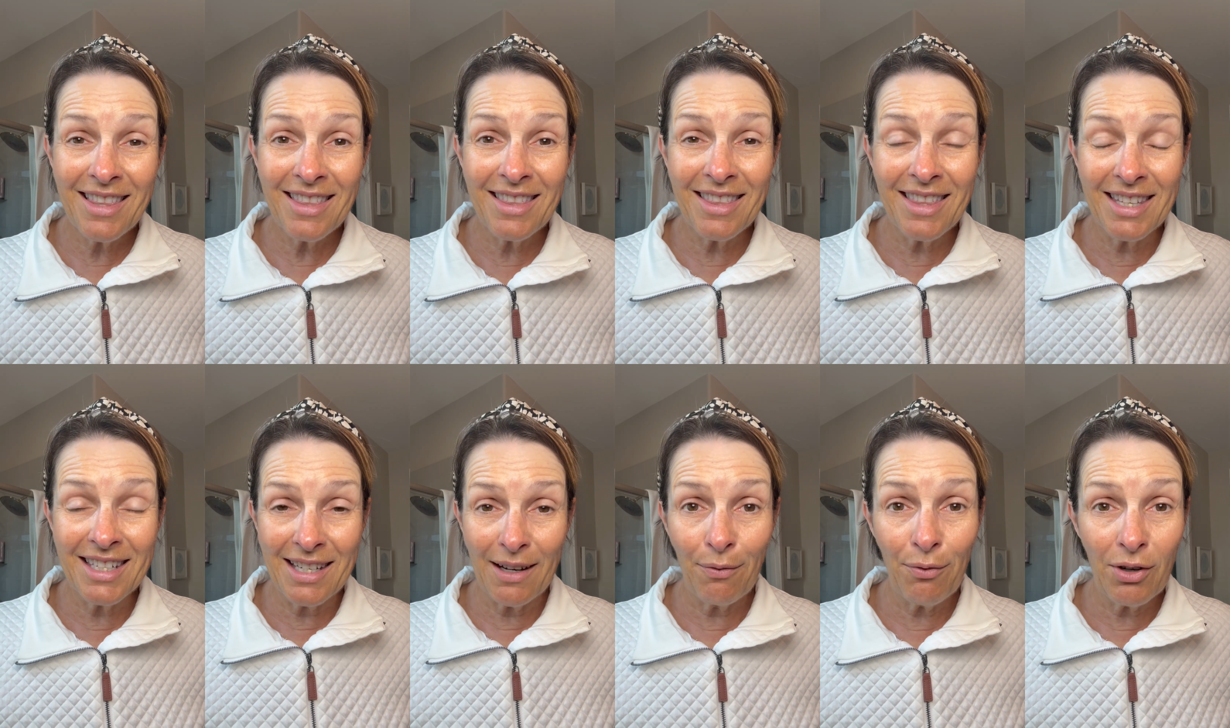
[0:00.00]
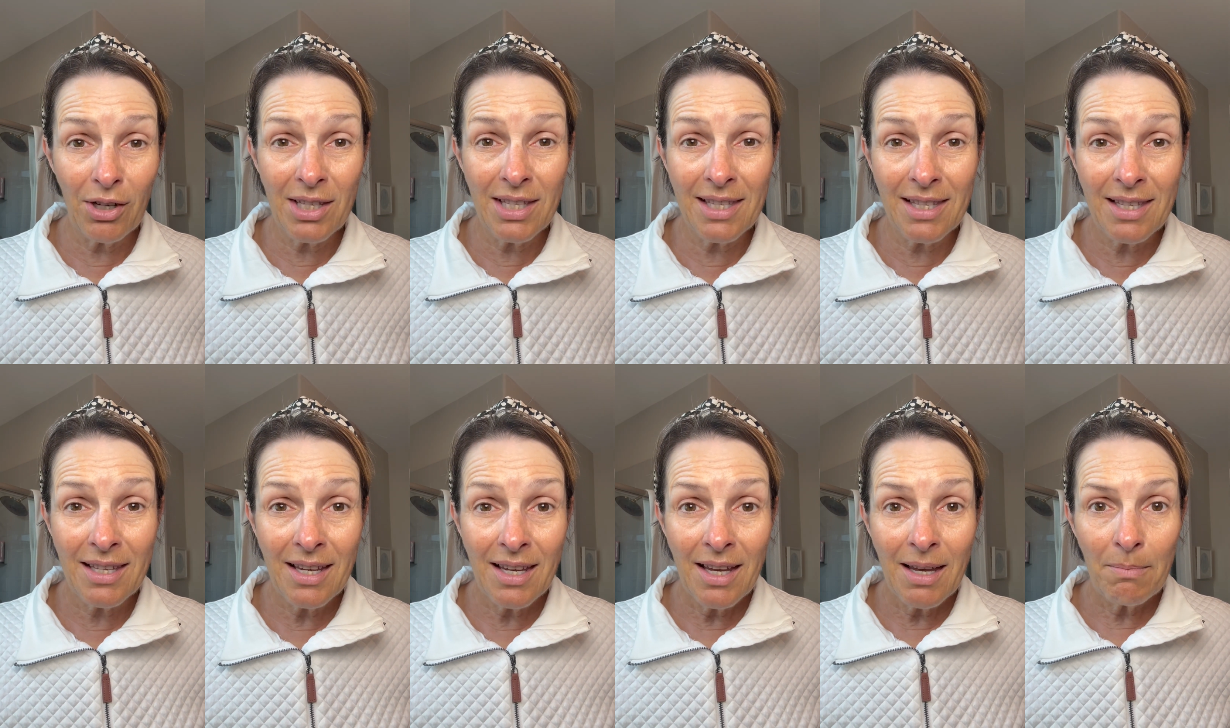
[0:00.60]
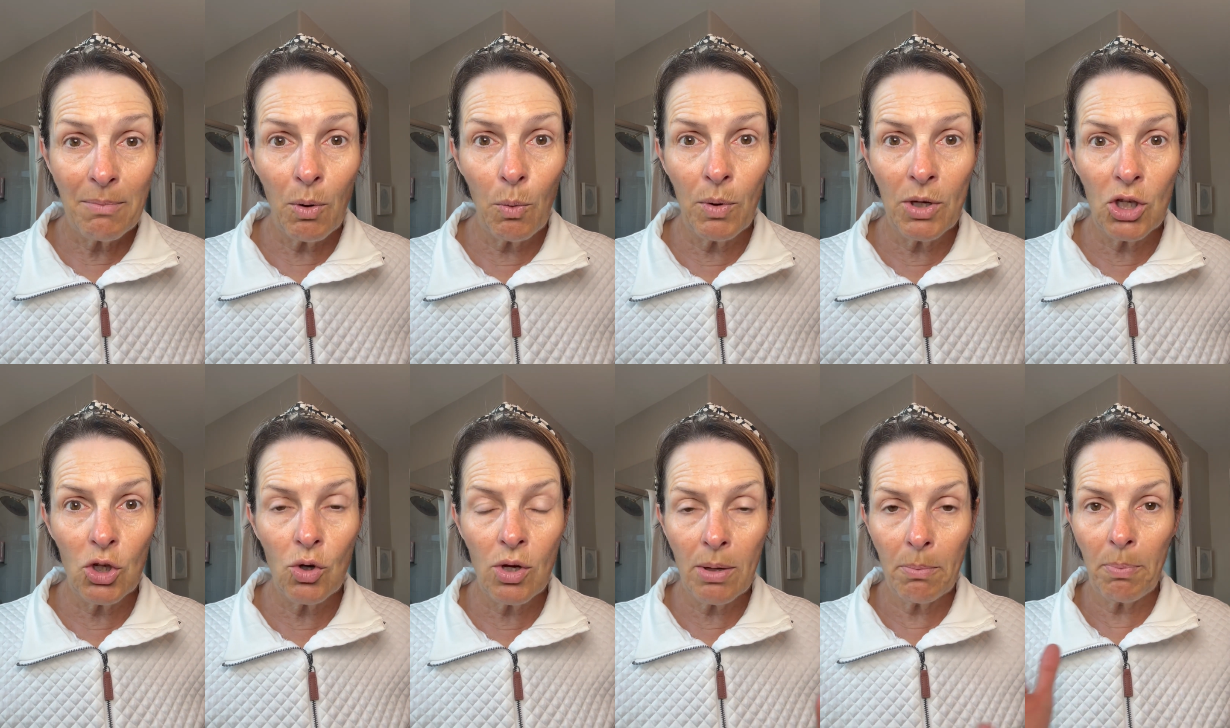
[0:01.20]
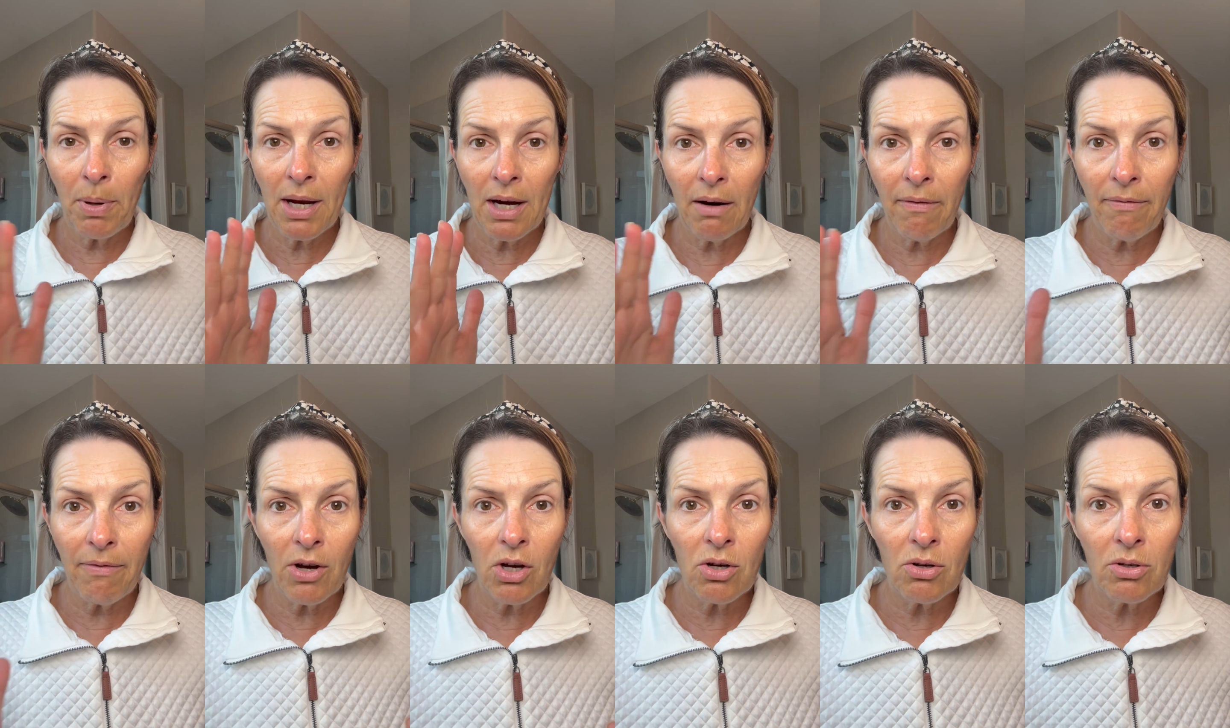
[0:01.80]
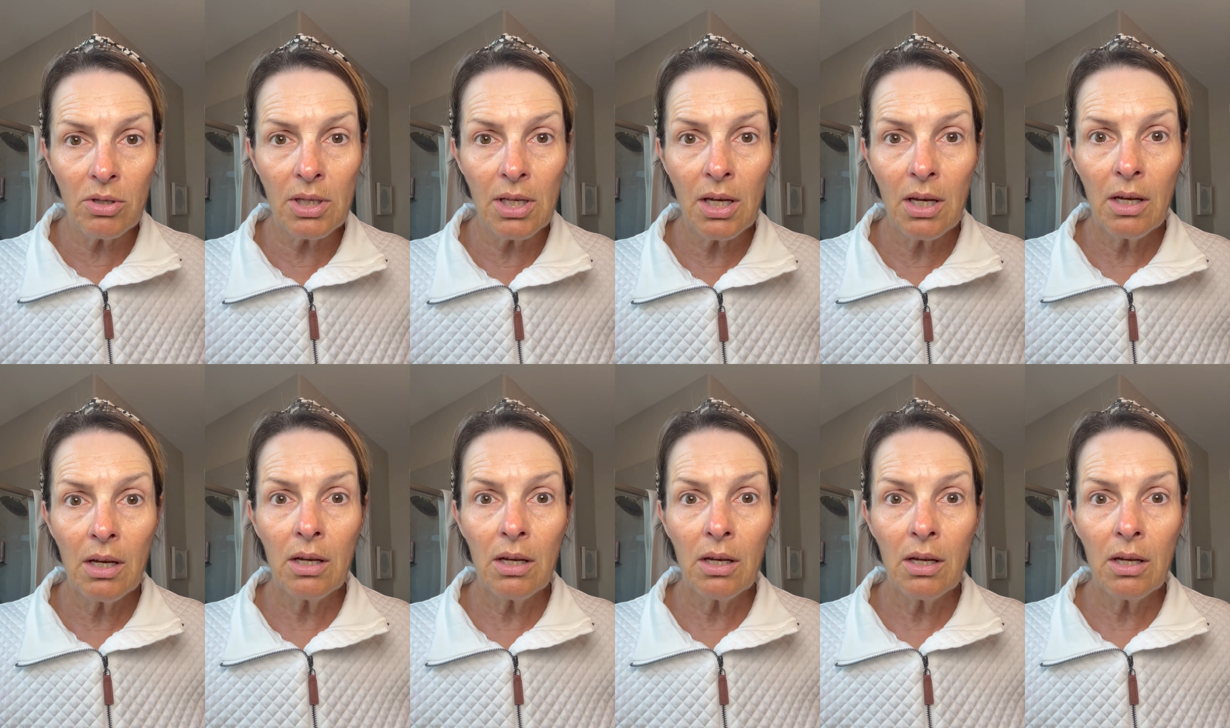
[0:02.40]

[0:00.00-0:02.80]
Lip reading: the difference, but when you compare photos,